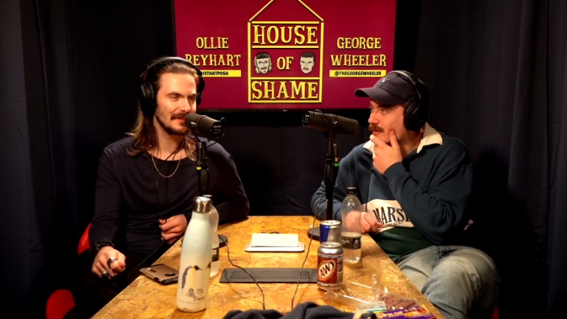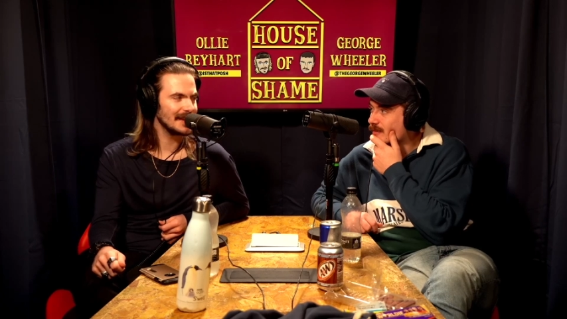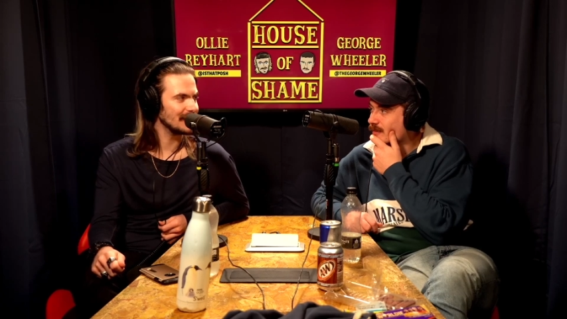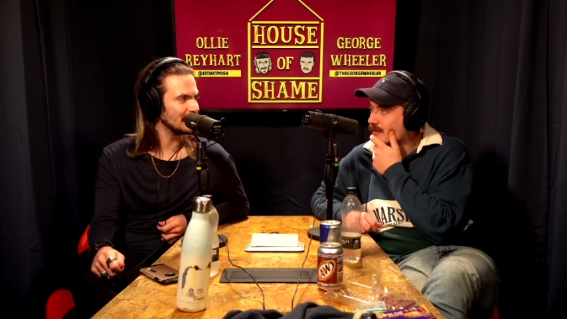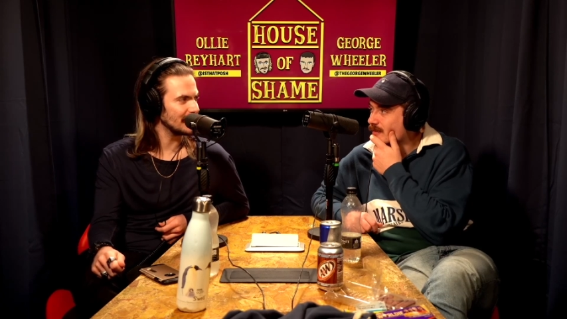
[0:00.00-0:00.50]

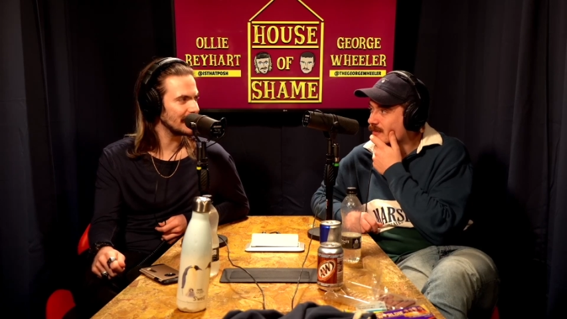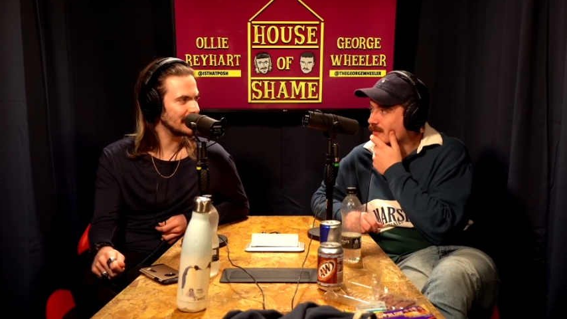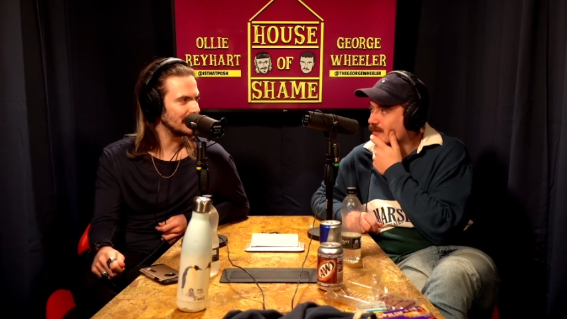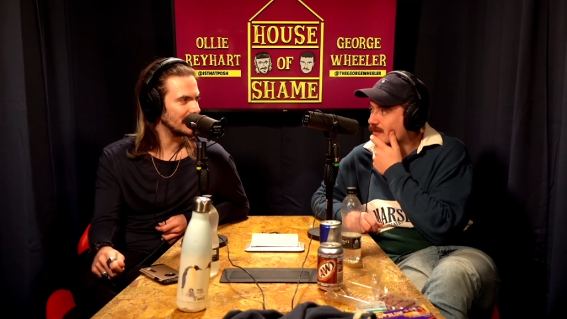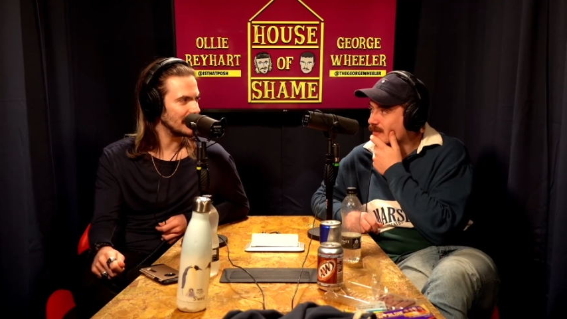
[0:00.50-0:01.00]
Speaker 1: Thinking of running
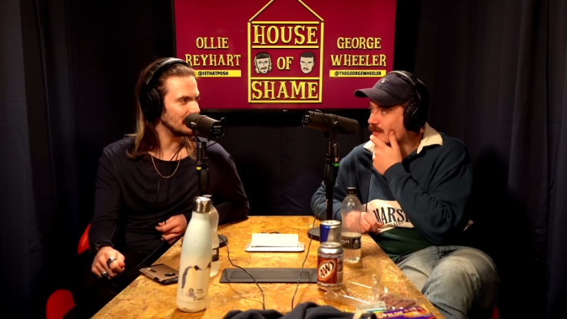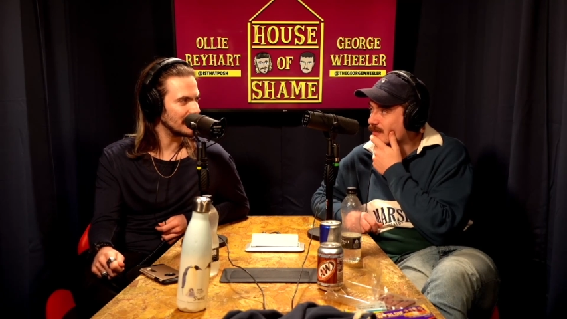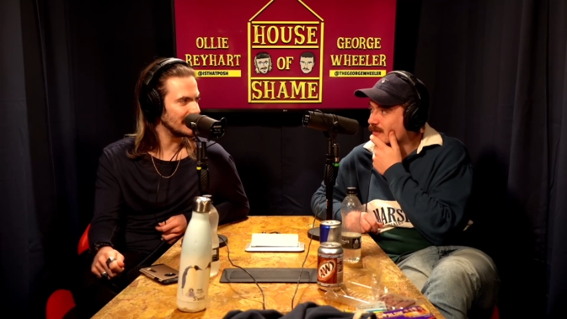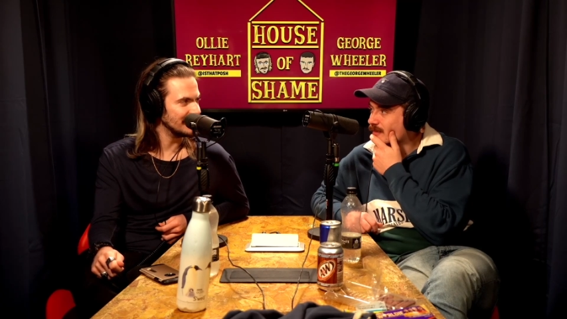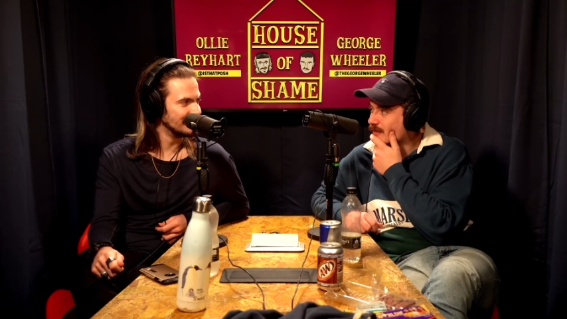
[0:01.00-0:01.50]
a new
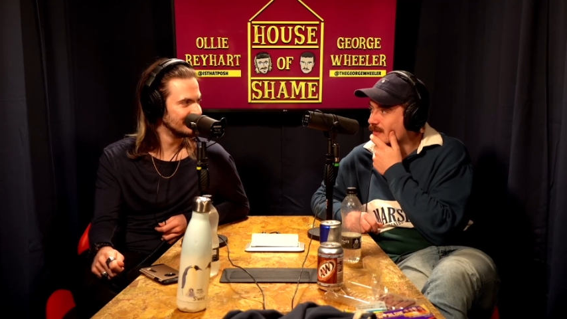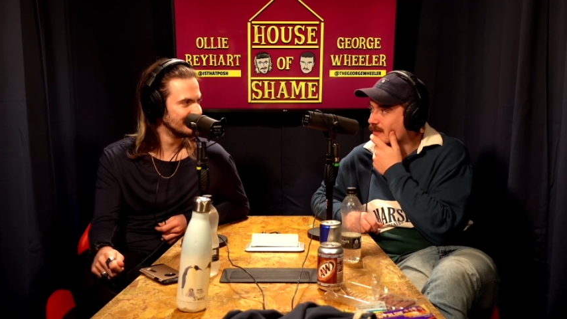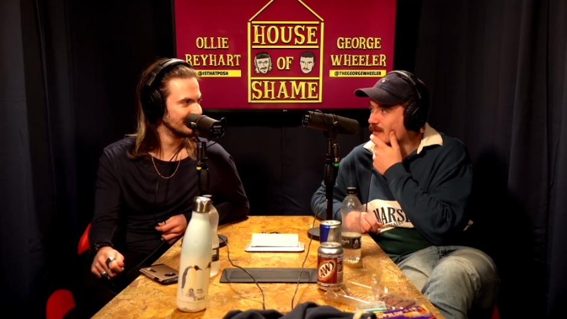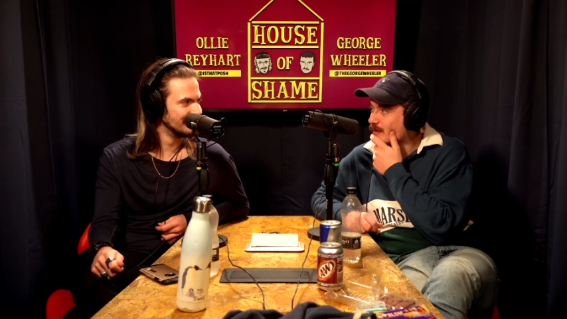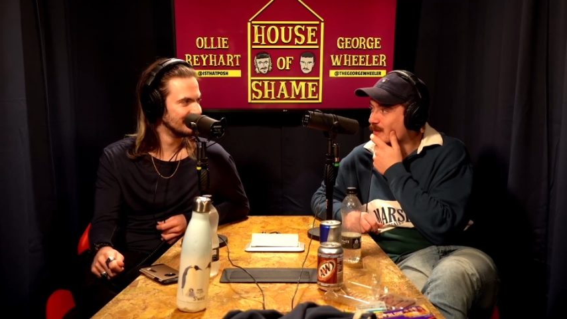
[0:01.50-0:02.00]
campaign.
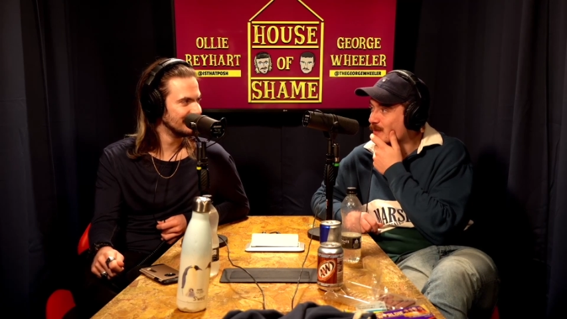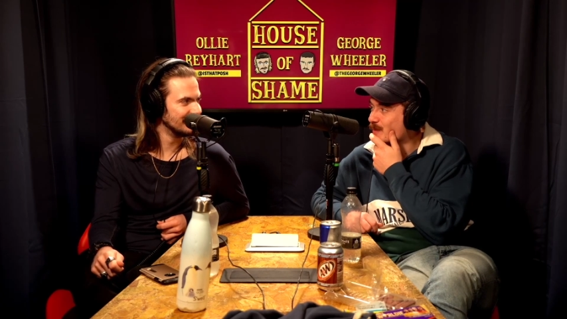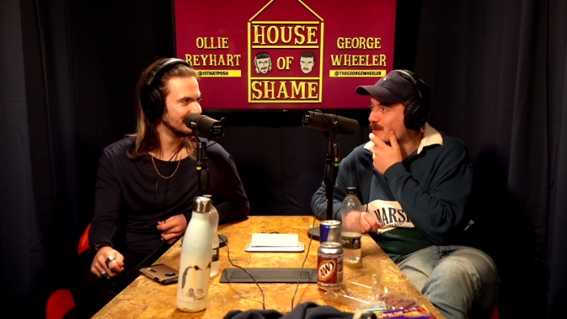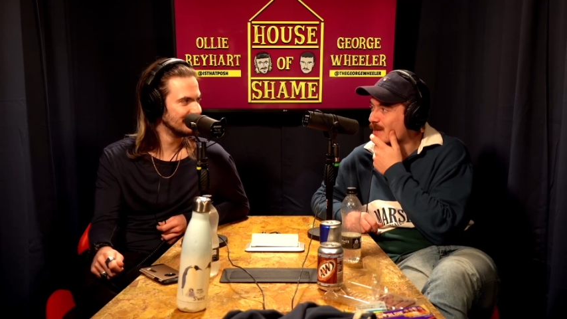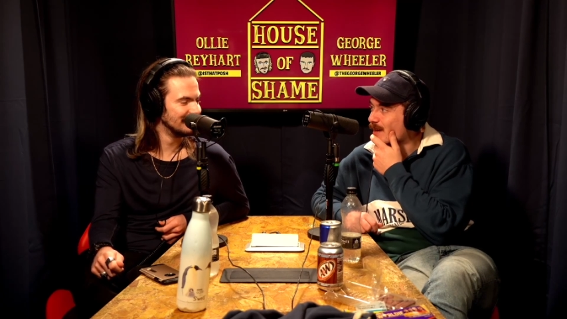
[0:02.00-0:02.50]

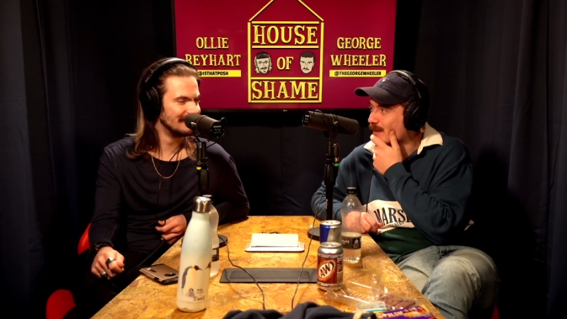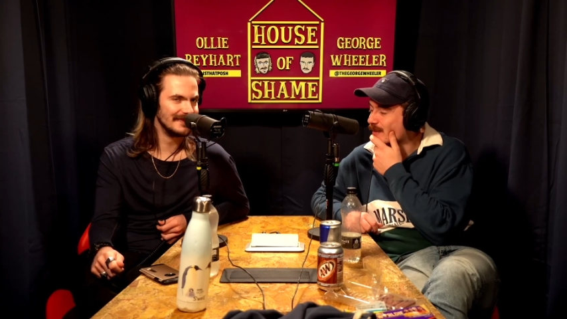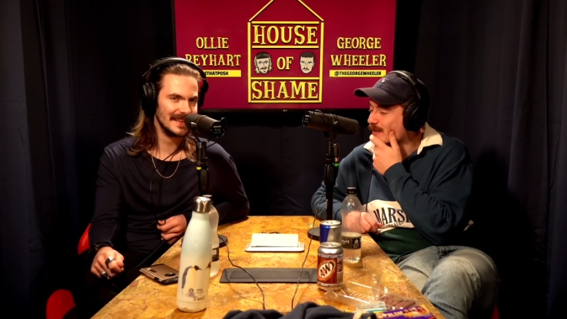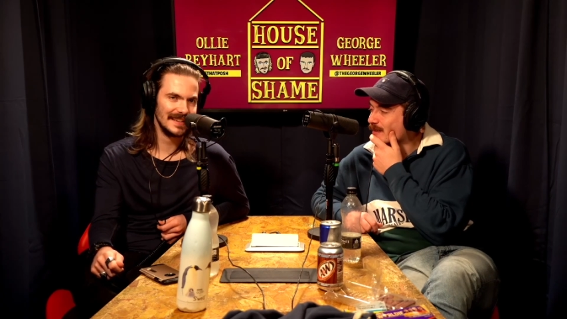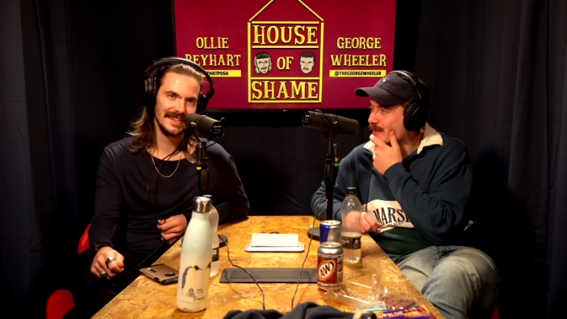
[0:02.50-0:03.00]
What's that?
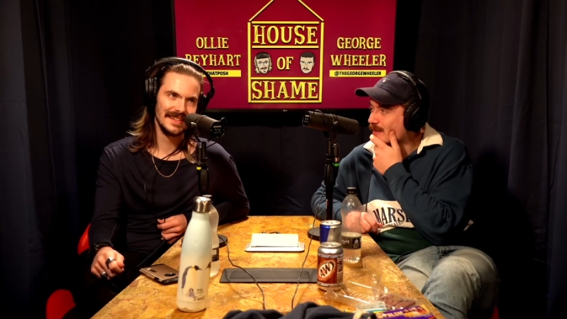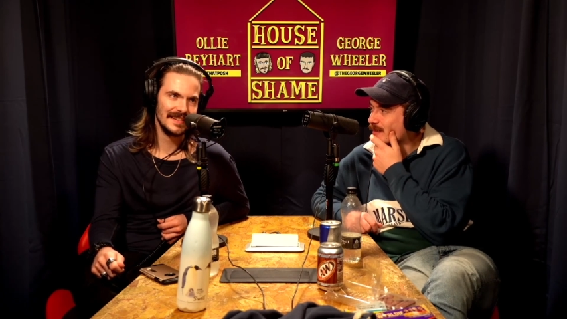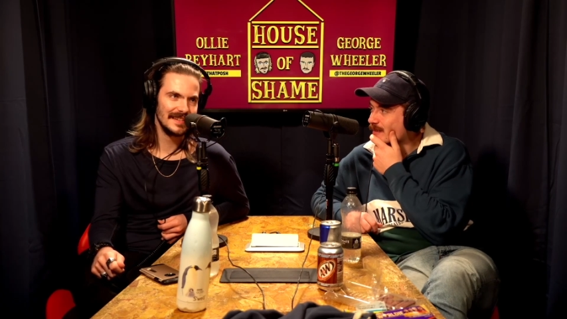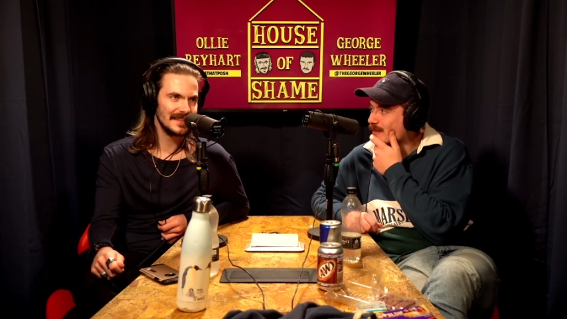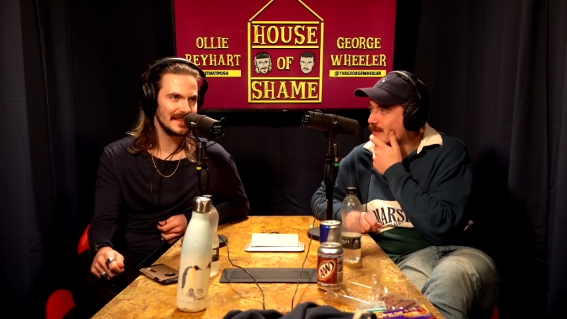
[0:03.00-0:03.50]

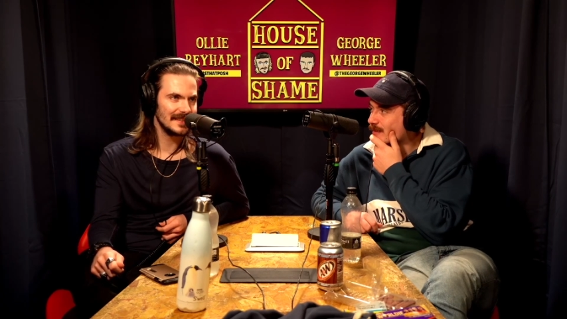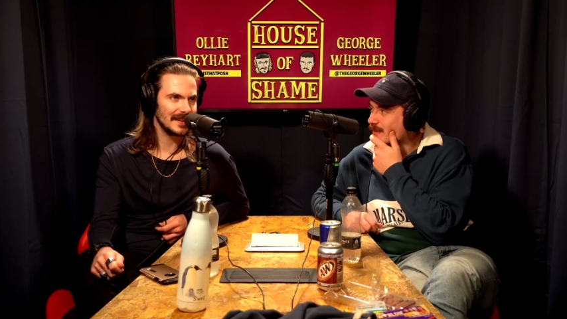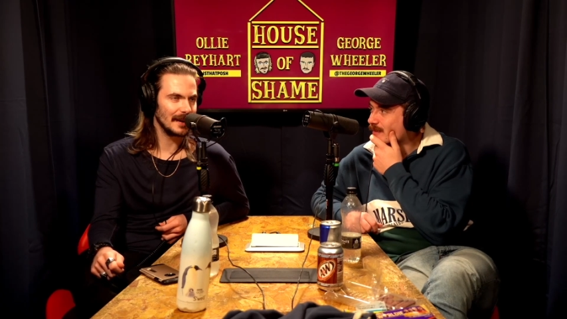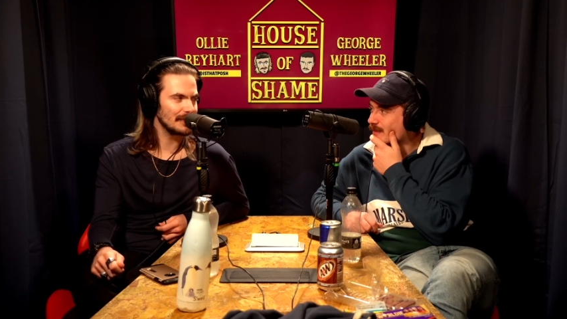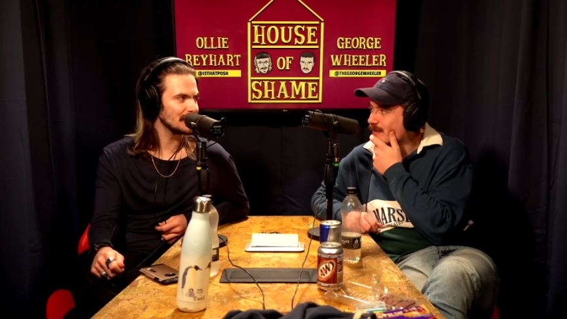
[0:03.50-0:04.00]

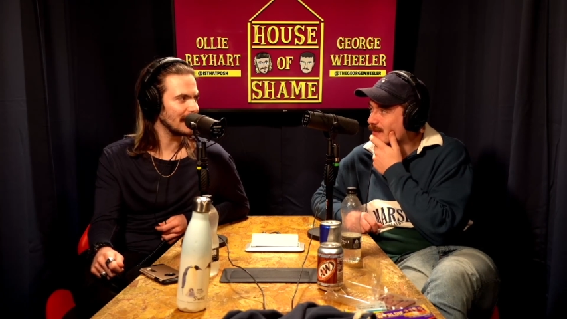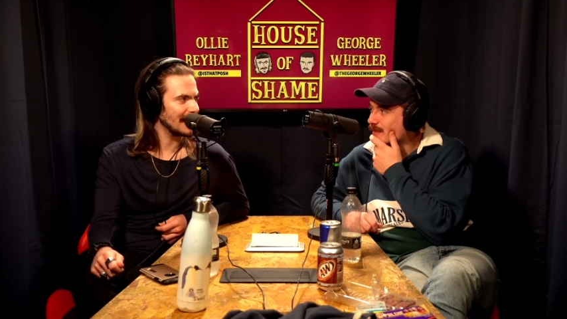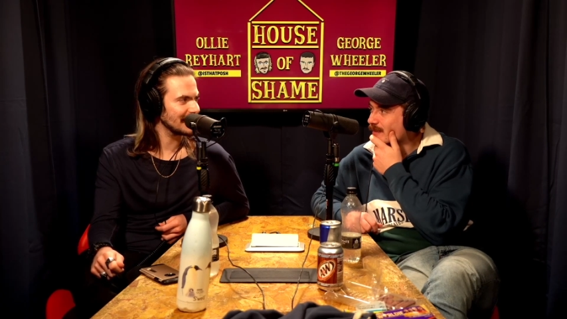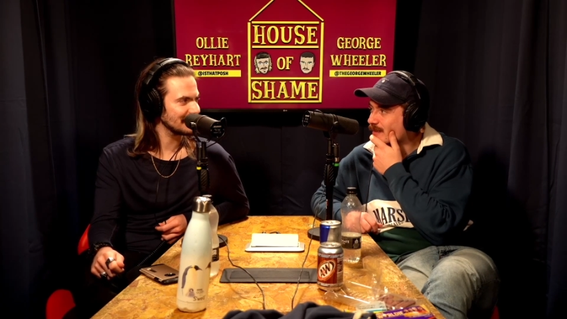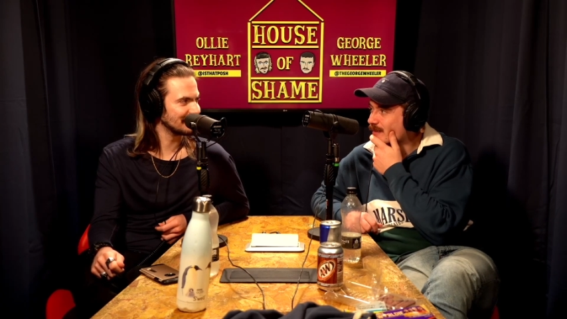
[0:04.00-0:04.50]
Time for smack.